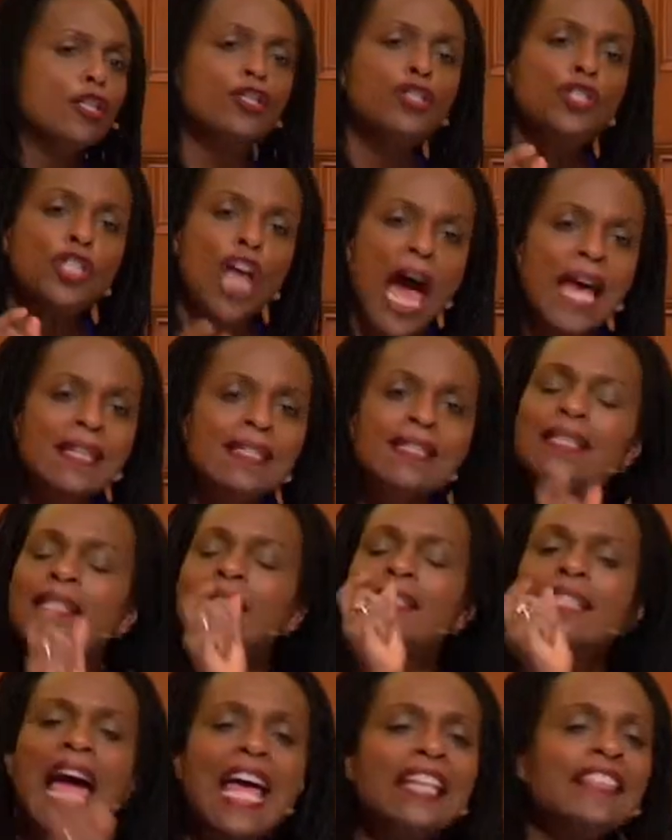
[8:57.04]

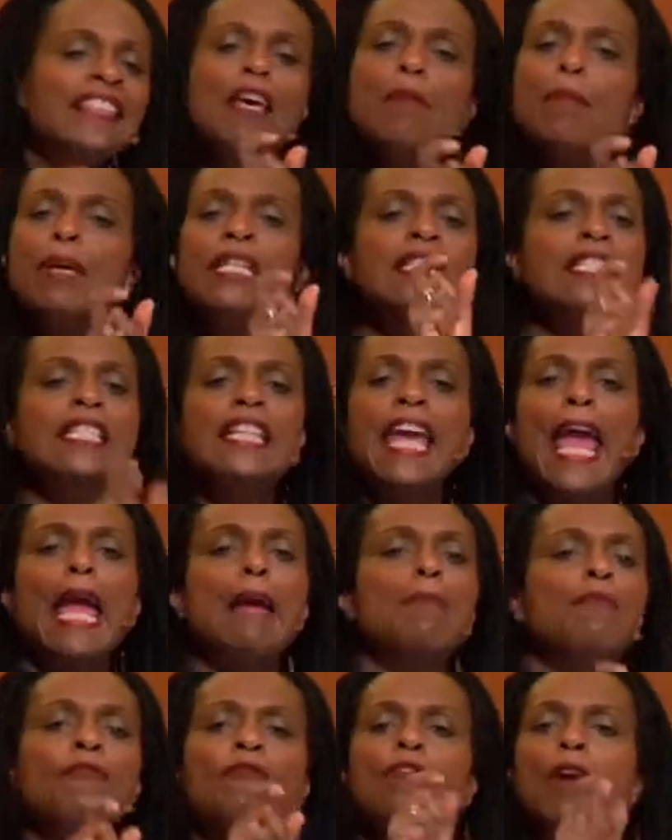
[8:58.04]
Just let them
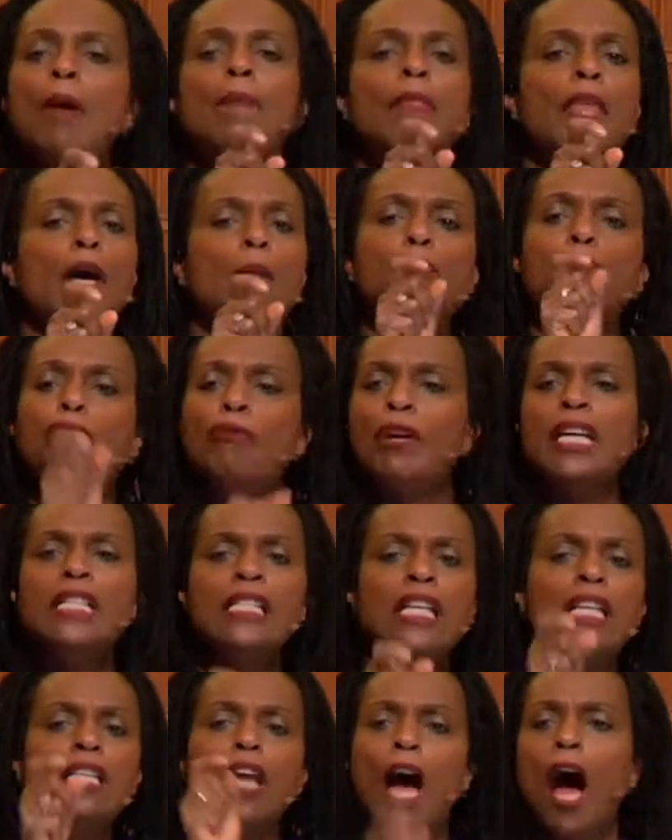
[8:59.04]
escape from the
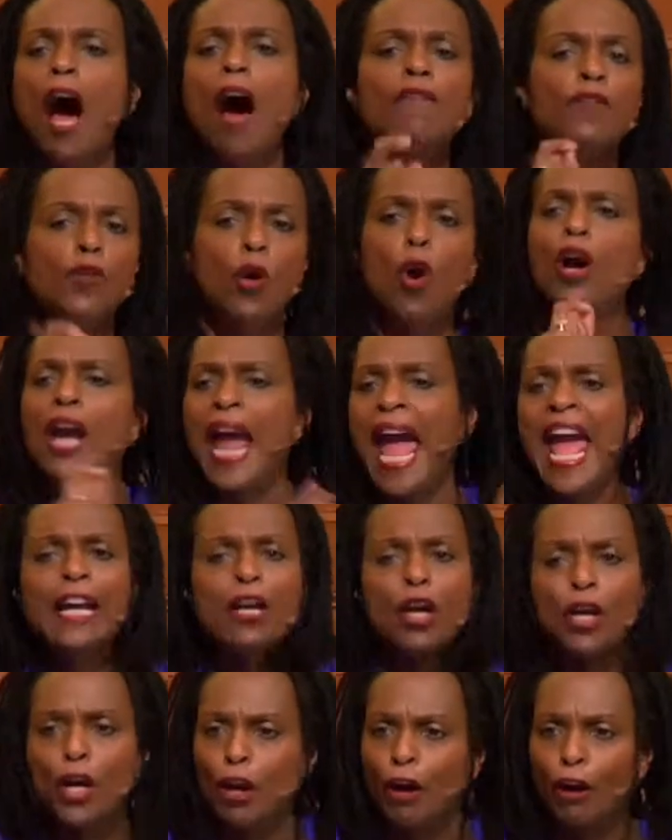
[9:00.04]
prison of your
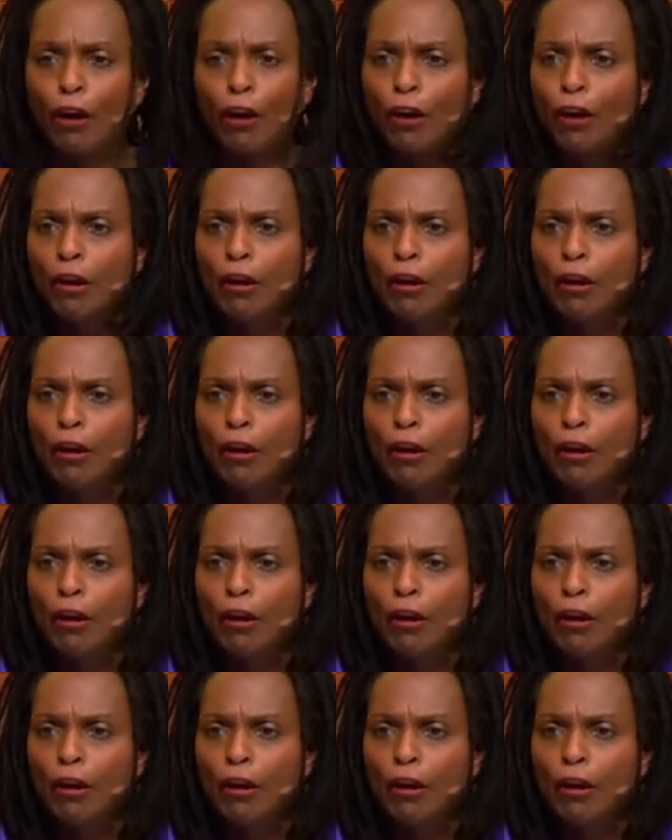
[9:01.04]
anger